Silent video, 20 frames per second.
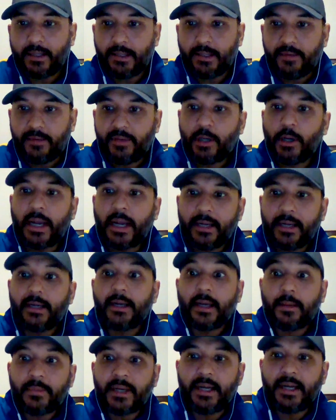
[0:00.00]
And then we
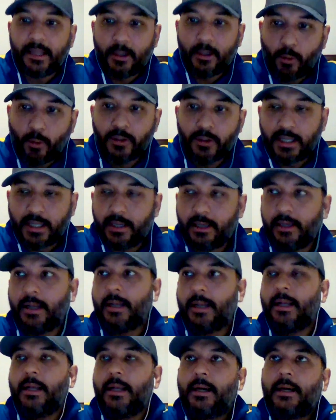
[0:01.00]
ended up getting Ozil
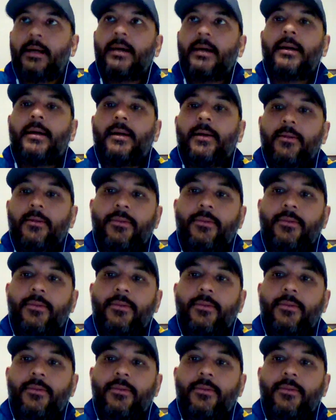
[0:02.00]
uh,